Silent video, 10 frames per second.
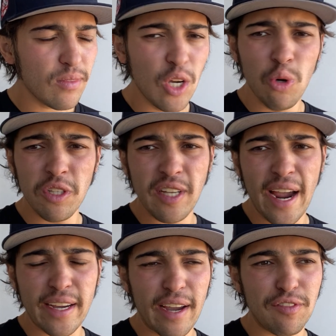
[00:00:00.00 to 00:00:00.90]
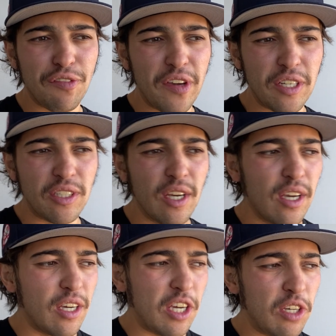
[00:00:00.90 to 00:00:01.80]
Who did Dak have to face?
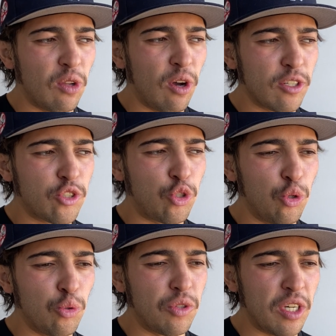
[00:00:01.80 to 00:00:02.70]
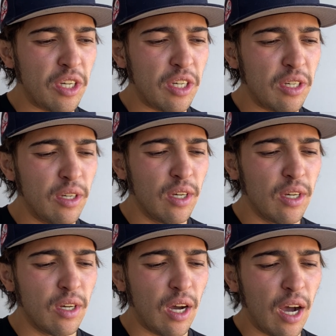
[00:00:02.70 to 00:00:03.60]
He lost to
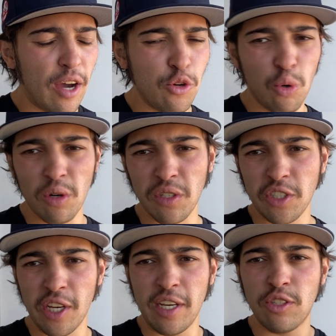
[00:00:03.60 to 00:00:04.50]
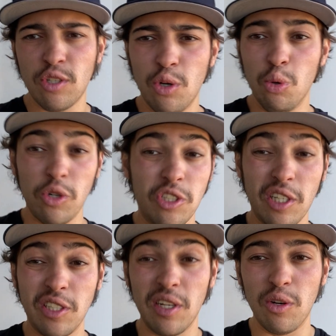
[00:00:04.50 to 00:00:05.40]
the New Orleans Saints, who are
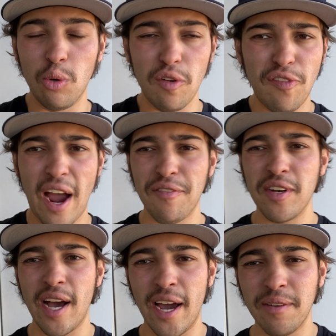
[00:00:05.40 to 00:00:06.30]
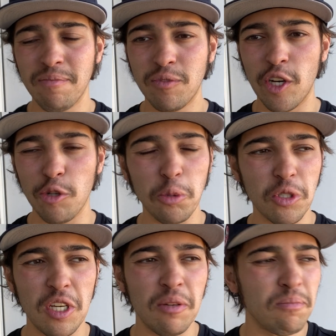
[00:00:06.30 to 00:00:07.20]
5-9, terrible
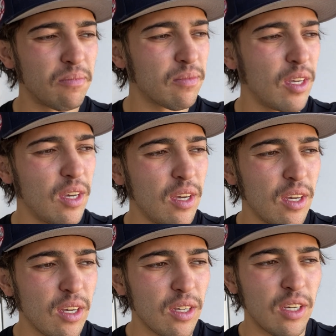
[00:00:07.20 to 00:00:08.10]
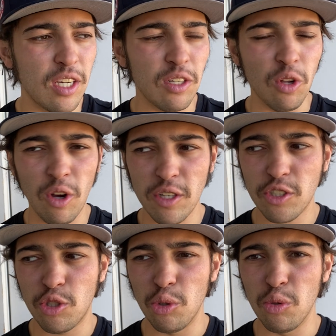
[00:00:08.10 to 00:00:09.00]
team. He
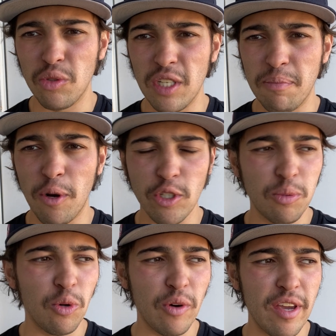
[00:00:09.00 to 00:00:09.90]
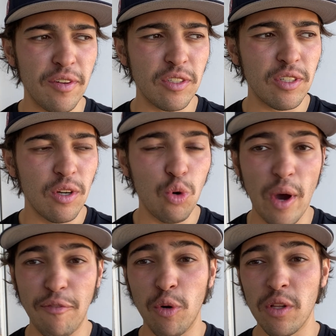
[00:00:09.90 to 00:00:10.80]
lost to the Baltimore Ravens, who
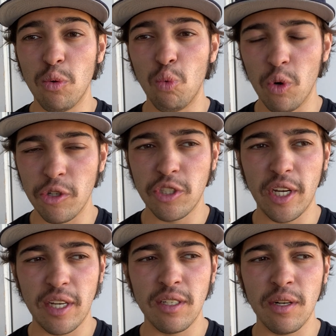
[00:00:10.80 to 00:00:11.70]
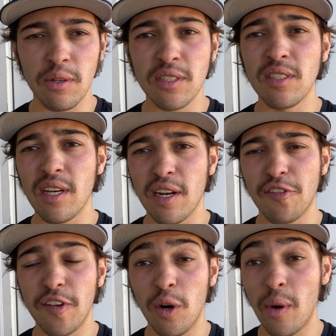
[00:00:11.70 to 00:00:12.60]
have one of the worst secondaries in the
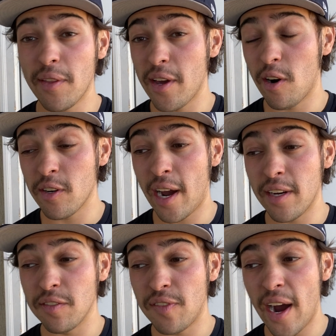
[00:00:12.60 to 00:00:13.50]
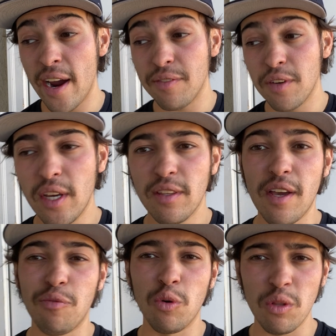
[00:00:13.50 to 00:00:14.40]
NFL. While they are 9-5, they
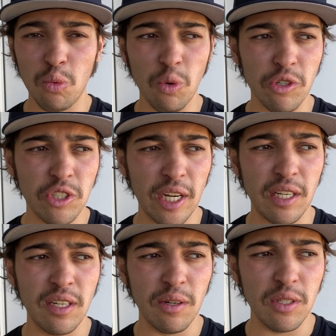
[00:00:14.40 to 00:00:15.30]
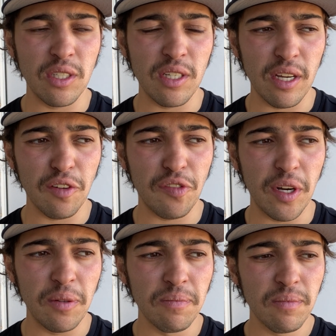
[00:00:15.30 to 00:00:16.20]
have one of the worst secondaries in the
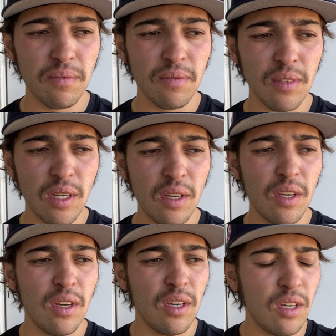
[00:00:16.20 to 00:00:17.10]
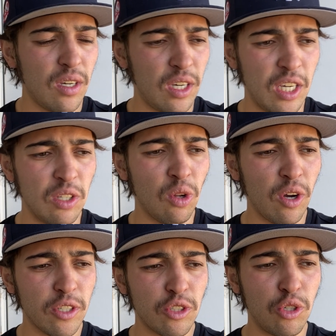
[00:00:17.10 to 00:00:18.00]
NFL. He
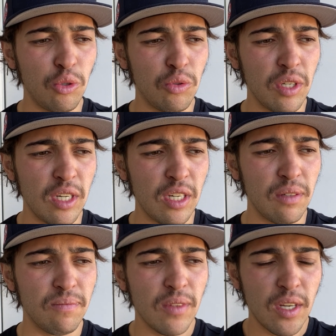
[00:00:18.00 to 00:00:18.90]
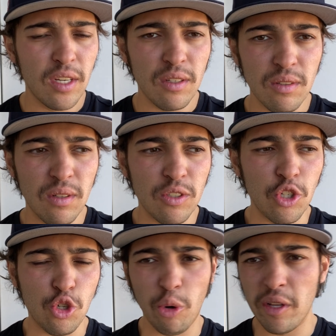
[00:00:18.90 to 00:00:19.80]
lost to the
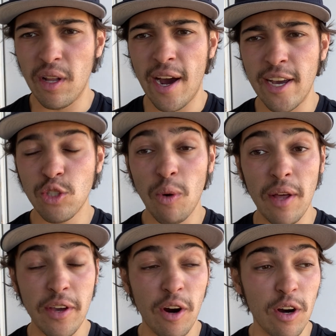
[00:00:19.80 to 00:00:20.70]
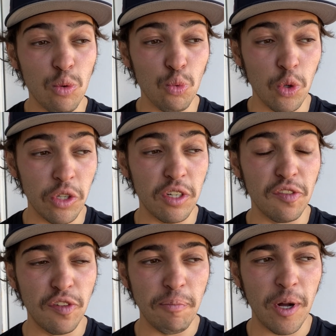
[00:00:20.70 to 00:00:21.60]
Detroit Lions. While they are a really good
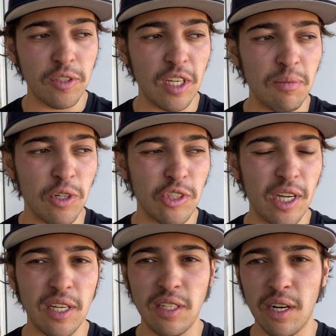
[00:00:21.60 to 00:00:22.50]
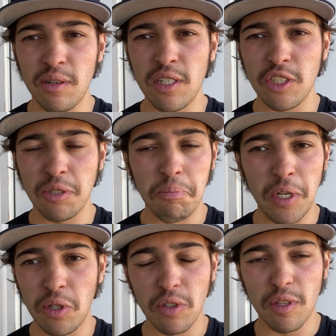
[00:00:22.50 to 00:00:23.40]
football team, their secondary is
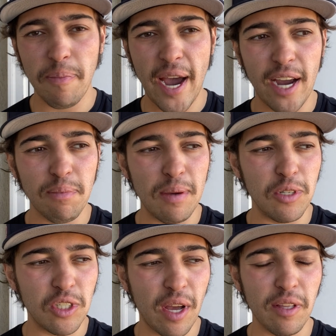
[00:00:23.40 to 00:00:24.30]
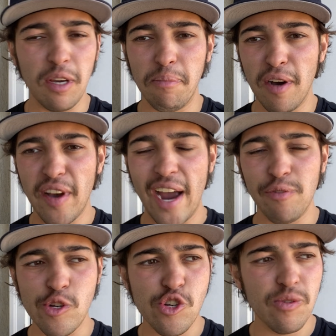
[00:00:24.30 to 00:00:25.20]
middle of the pack, maybe slightly above
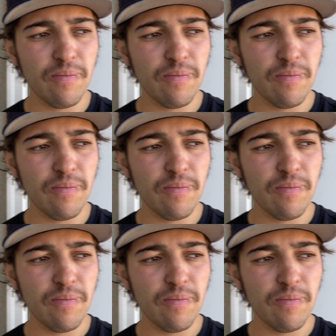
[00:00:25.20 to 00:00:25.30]
average.